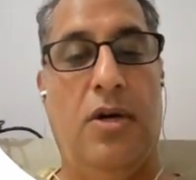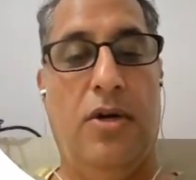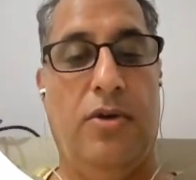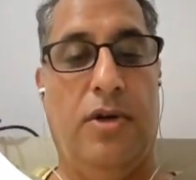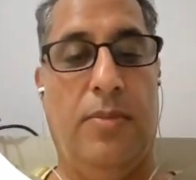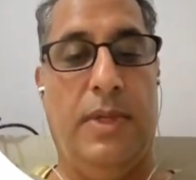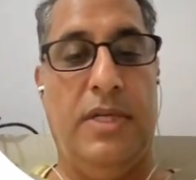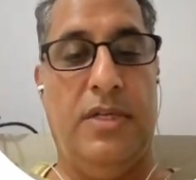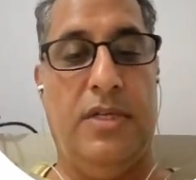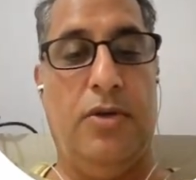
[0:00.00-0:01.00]
or you can
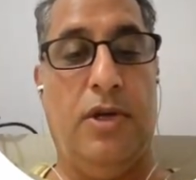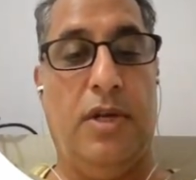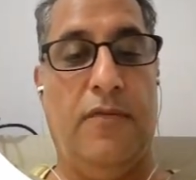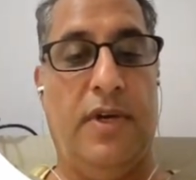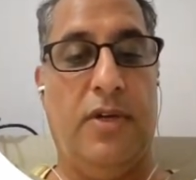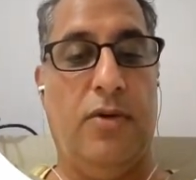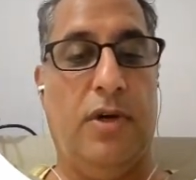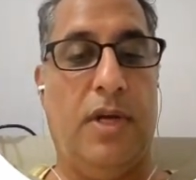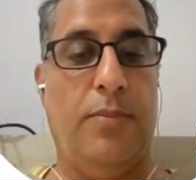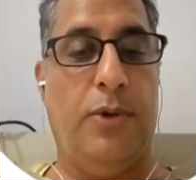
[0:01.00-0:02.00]
mention, in fact you
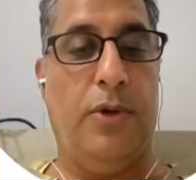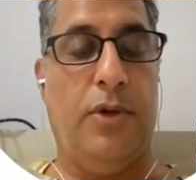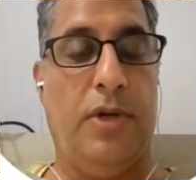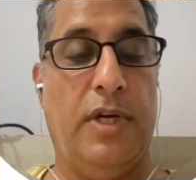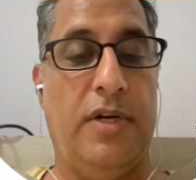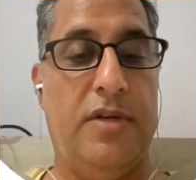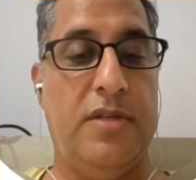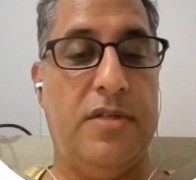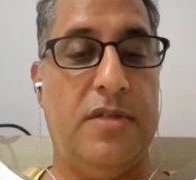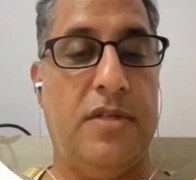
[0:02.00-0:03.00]
can put your
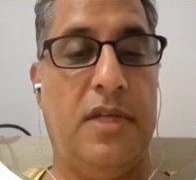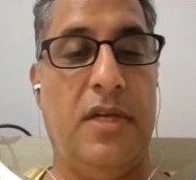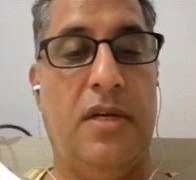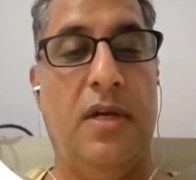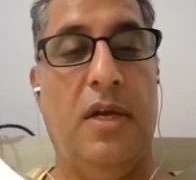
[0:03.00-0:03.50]
interest there,